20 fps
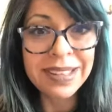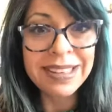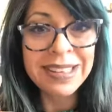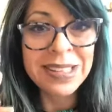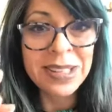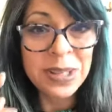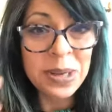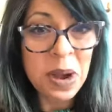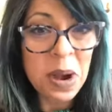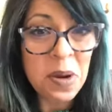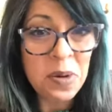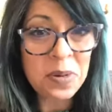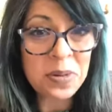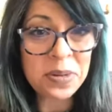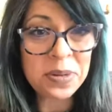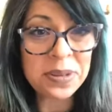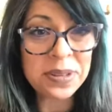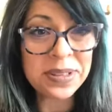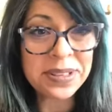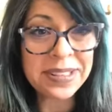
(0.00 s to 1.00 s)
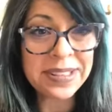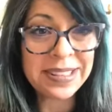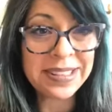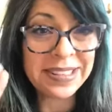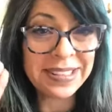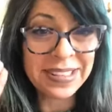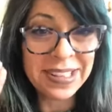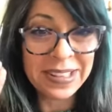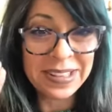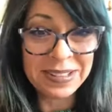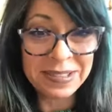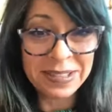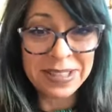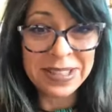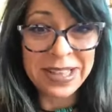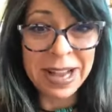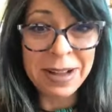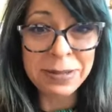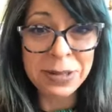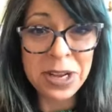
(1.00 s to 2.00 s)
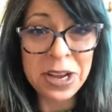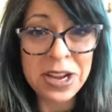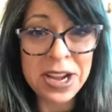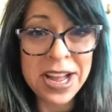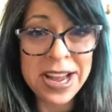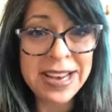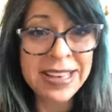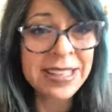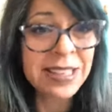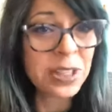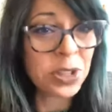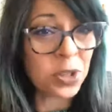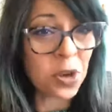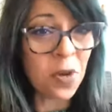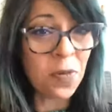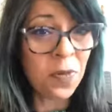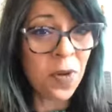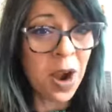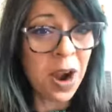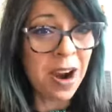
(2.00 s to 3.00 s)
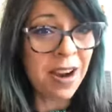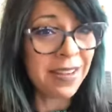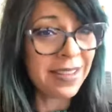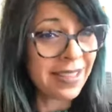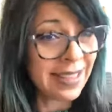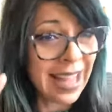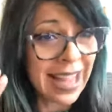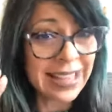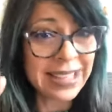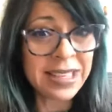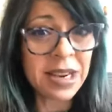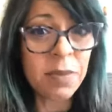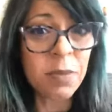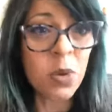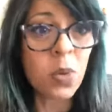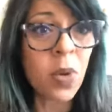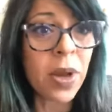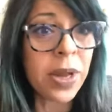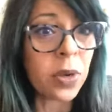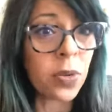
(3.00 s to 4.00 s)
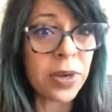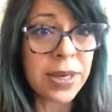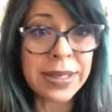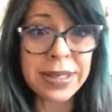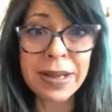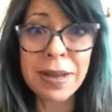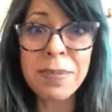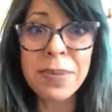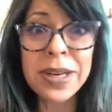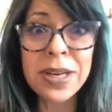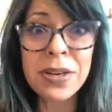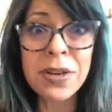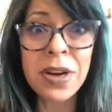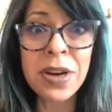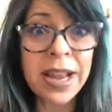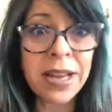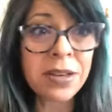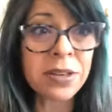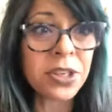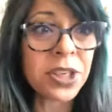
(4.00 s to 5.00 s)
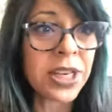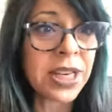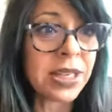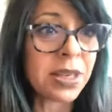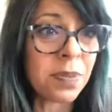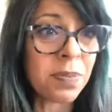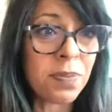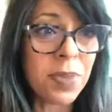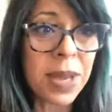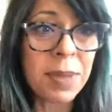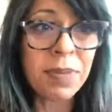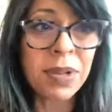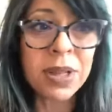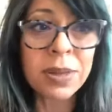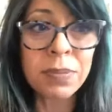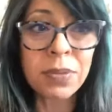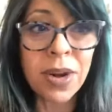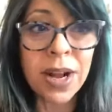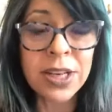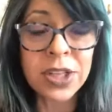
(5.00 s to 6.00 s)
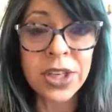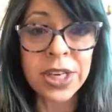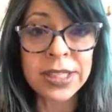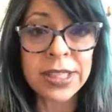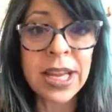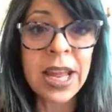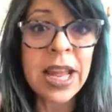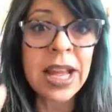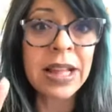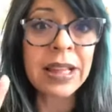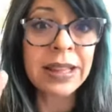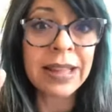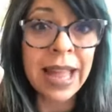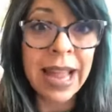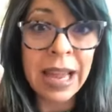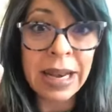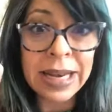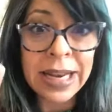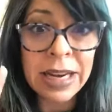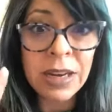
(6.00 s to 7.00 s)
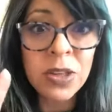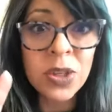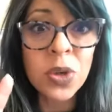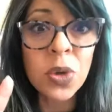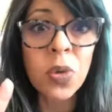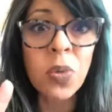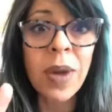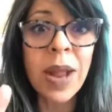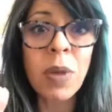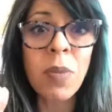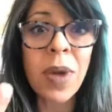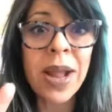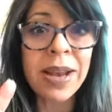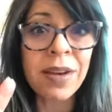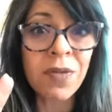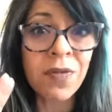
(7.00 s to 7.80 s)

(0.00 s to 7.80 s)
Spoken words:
So, sounds good so far? That's number one, quit dumping your energy into people and projects. And here's a great way to